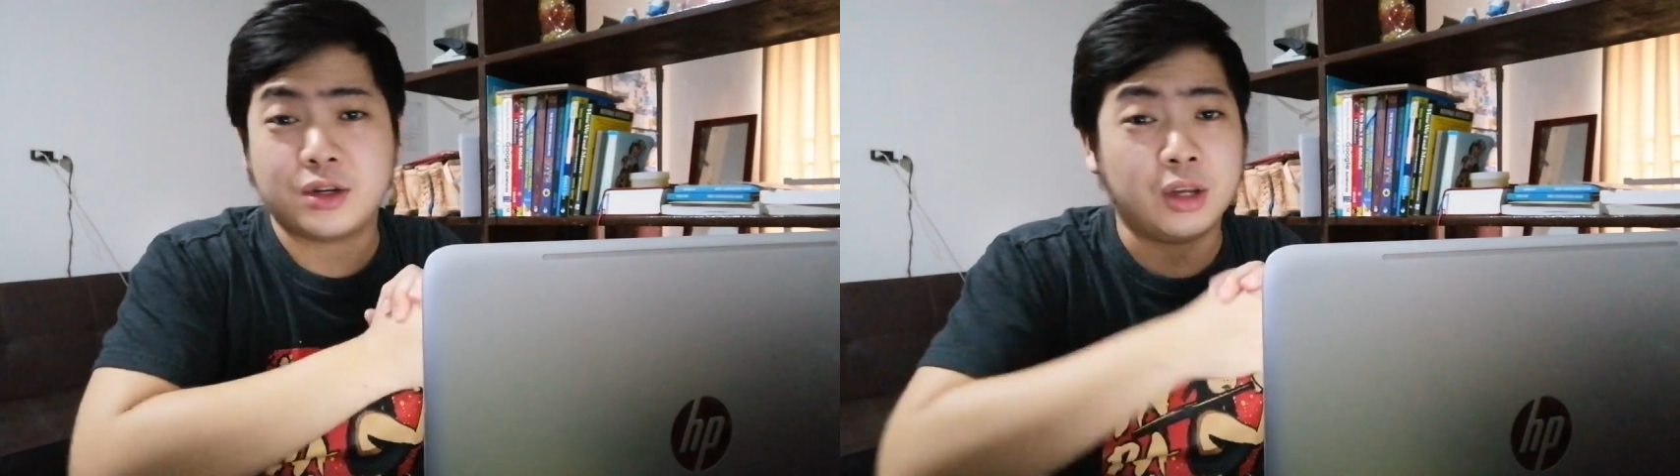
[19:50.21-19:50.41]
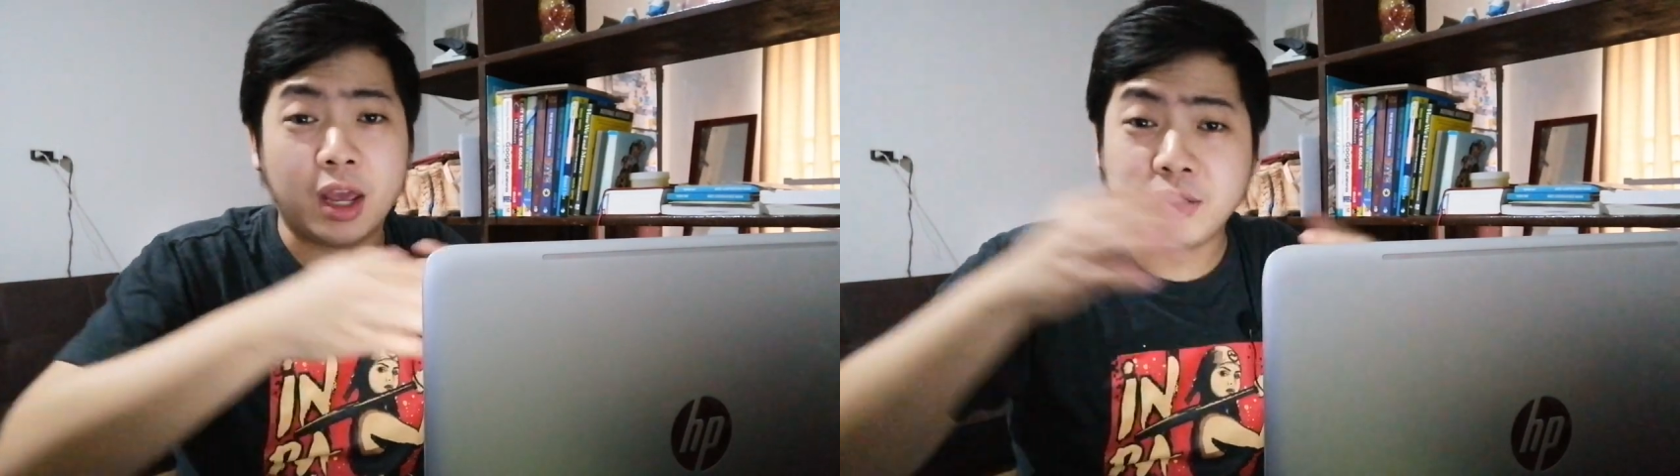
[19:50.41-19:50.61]

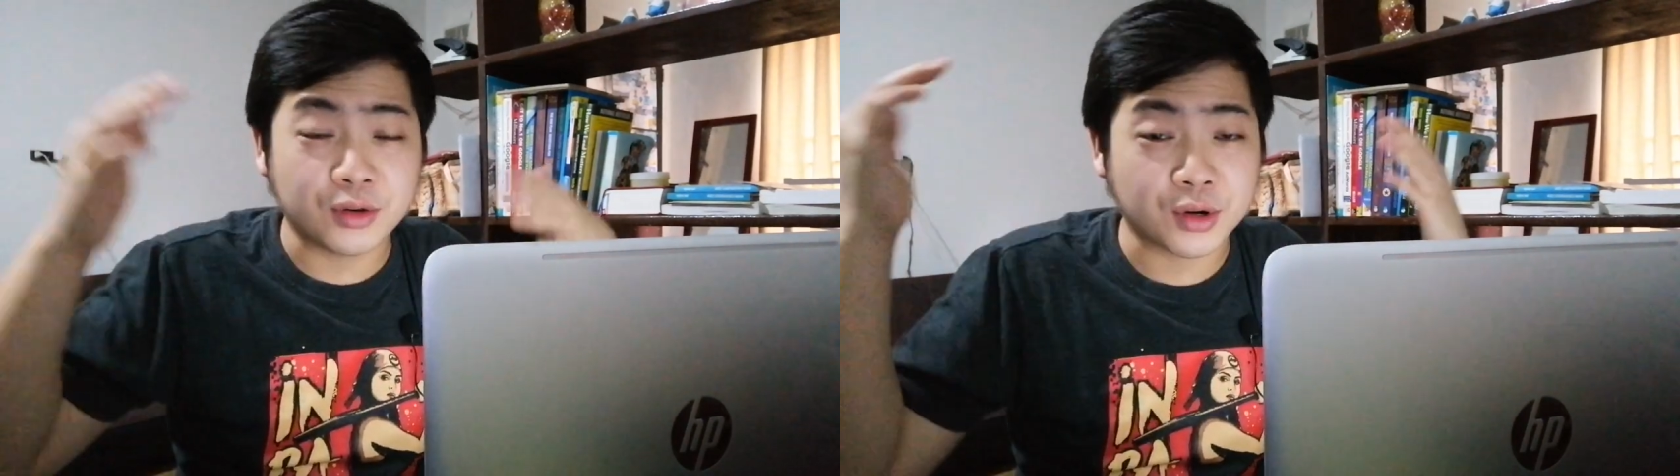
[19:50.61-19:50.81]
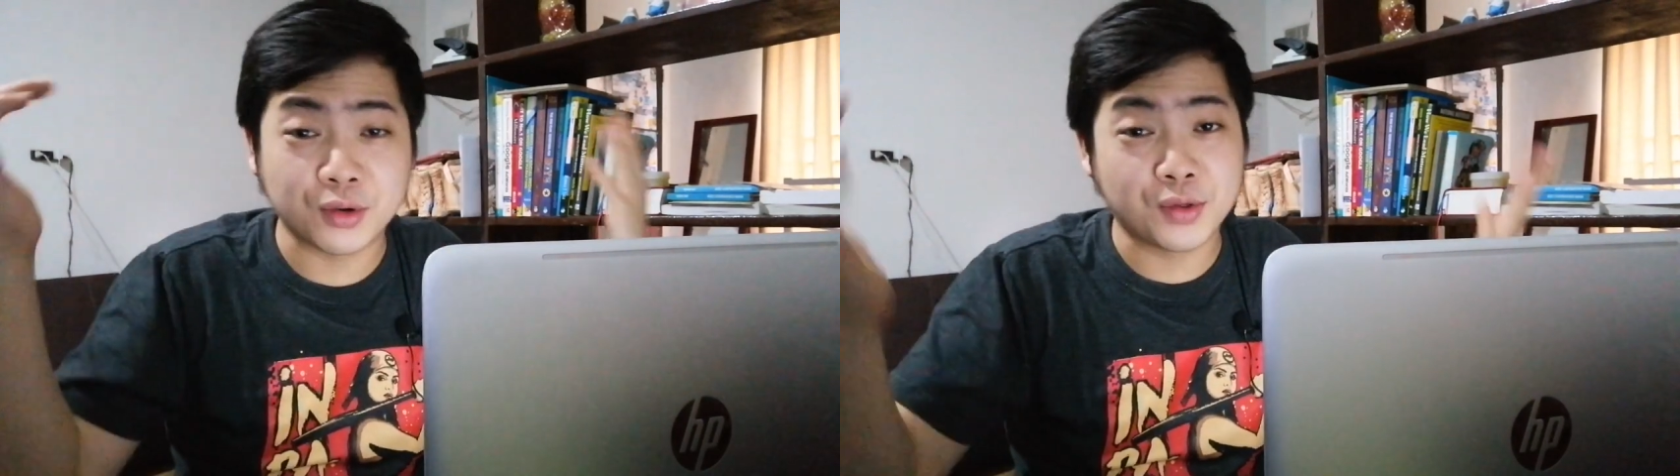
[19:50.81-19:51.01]
And
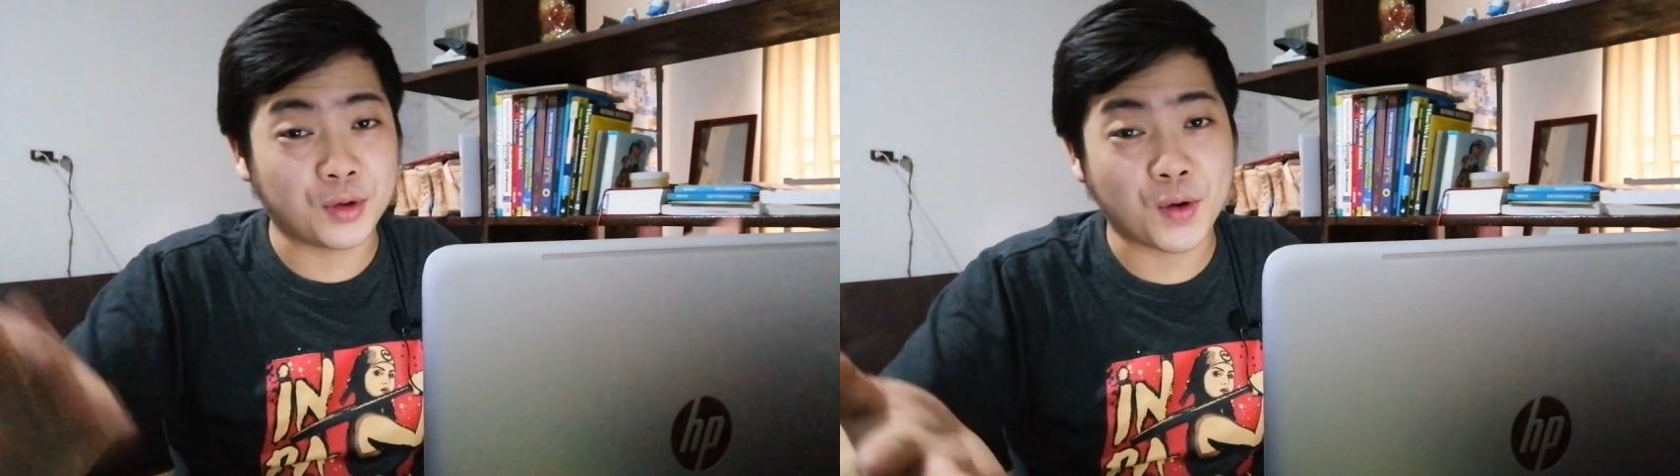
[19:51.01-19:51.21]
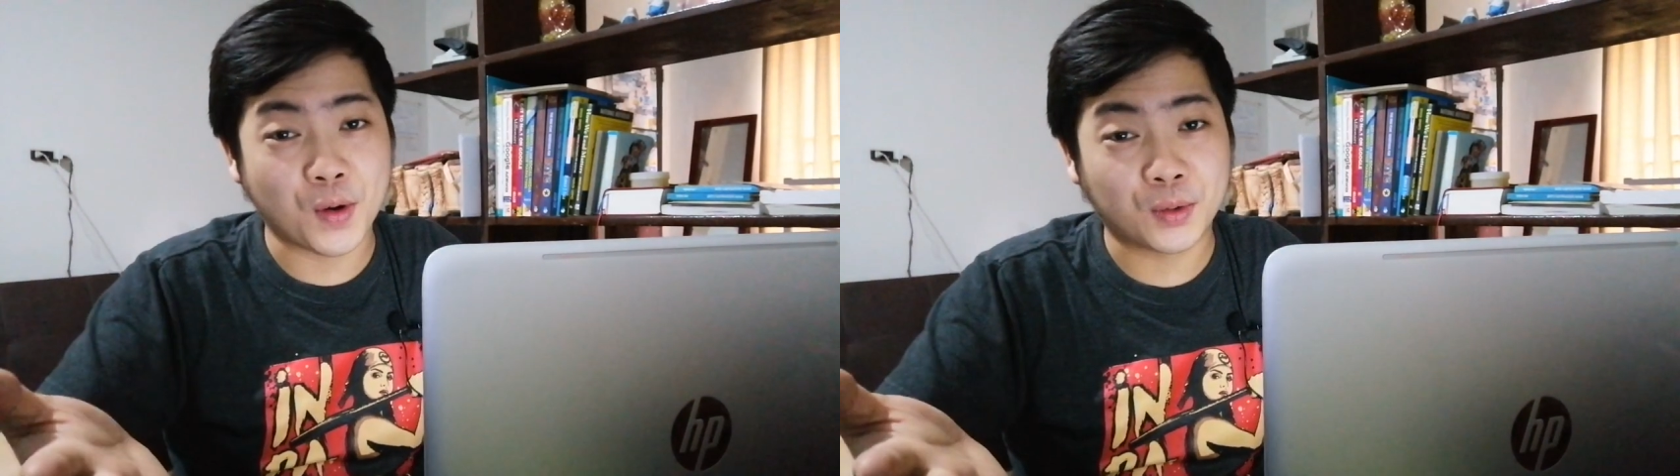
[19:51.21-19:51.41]
you're good
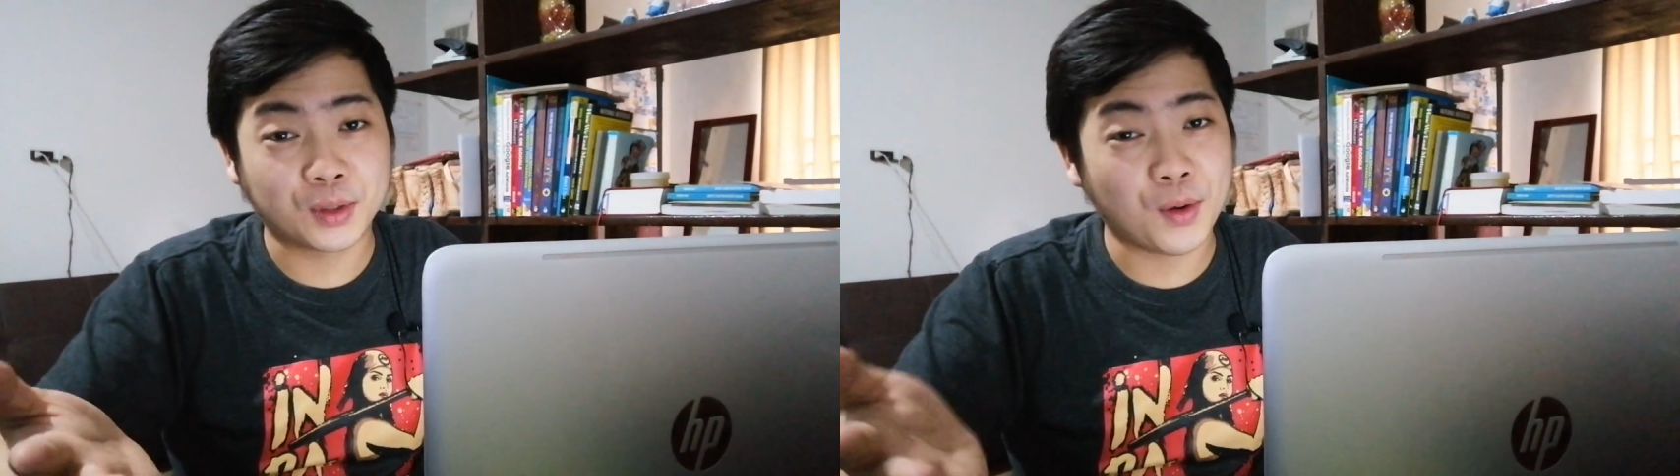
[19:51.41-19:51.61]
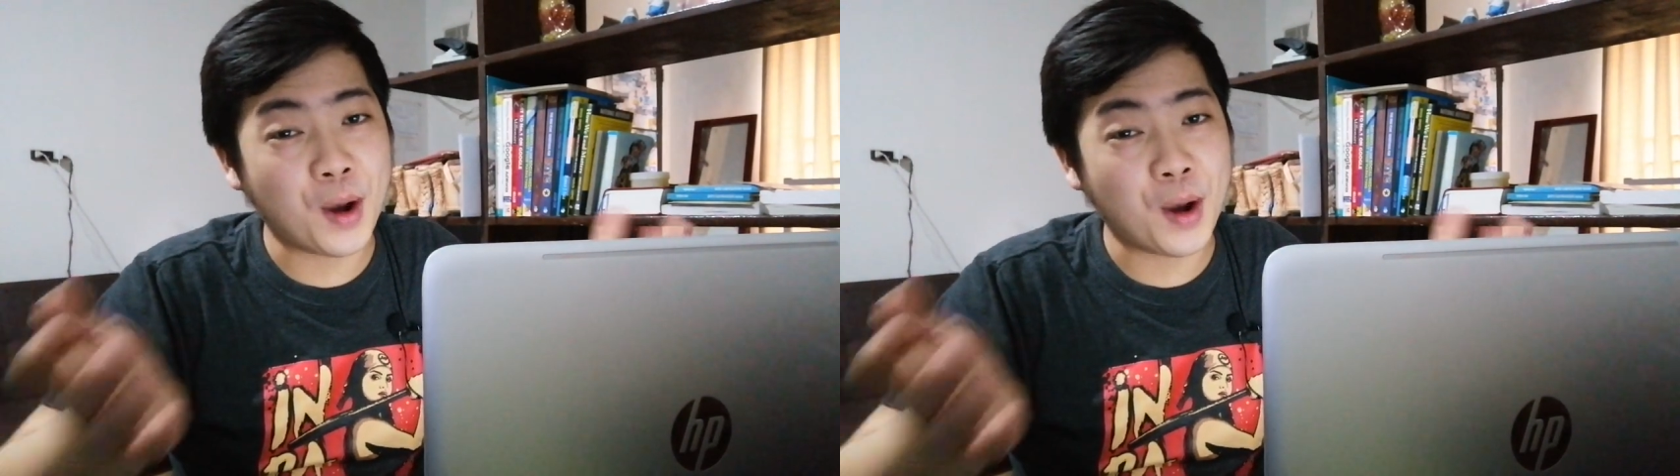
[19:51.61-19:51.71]
to go. So,